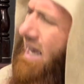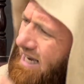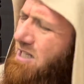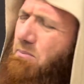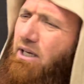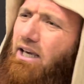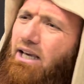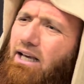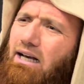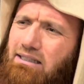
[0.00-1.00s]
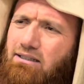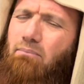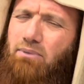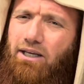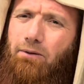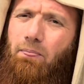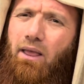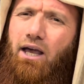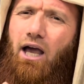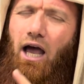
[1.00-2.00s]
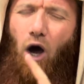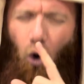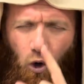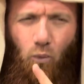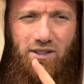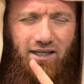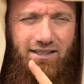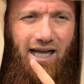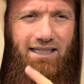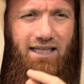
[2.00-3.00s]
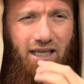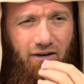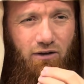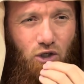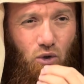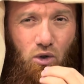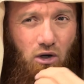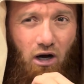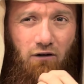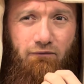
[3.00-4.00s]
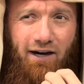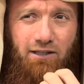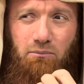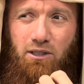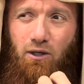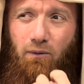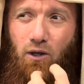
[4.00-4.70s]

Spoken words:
It's be something always like that. You can't find be